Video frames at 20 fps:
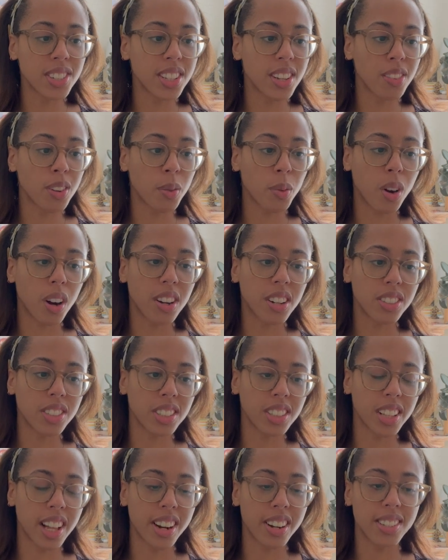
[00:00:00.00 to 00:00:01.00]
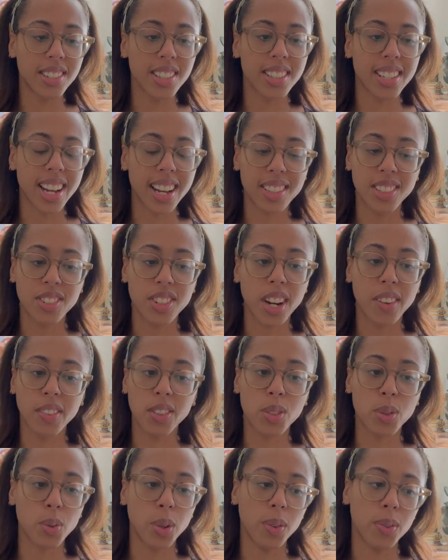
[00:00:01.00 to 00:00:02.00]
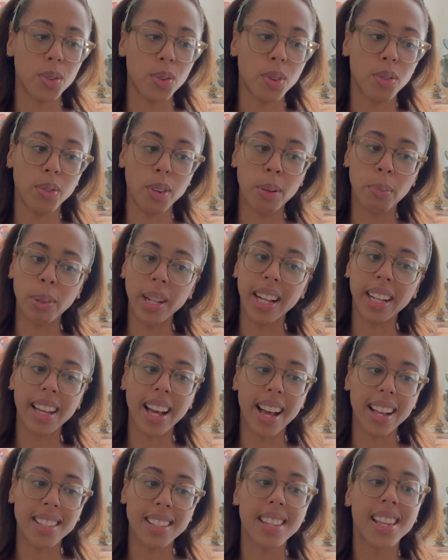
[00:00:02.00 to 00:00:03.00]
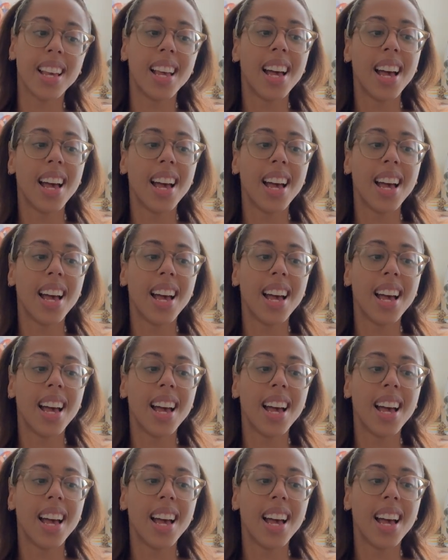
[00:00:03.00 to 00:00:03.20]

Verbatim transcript: never walk under ladders and taxi drivers swerve to avoid black cats.